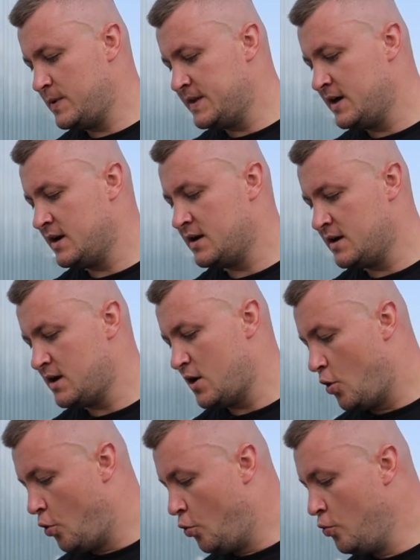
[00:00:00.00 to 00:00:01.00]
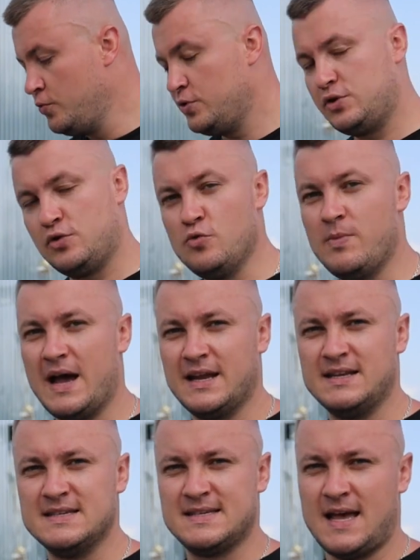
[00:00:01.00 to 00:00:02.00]
with their own Q by
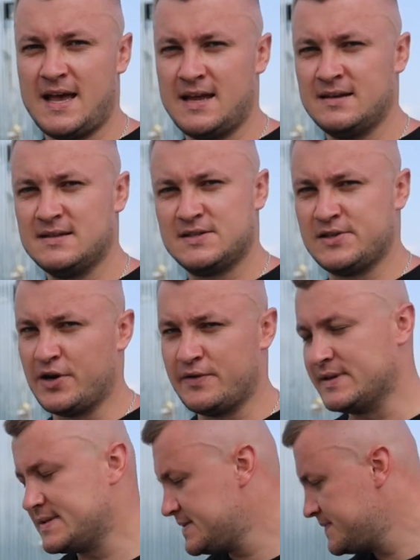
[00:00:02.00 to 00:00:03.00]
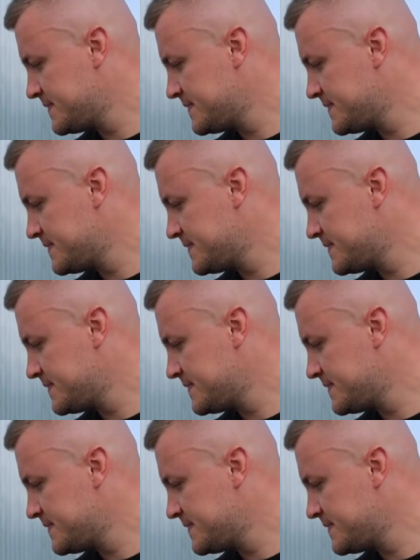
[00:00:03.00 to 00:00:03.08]
Design service.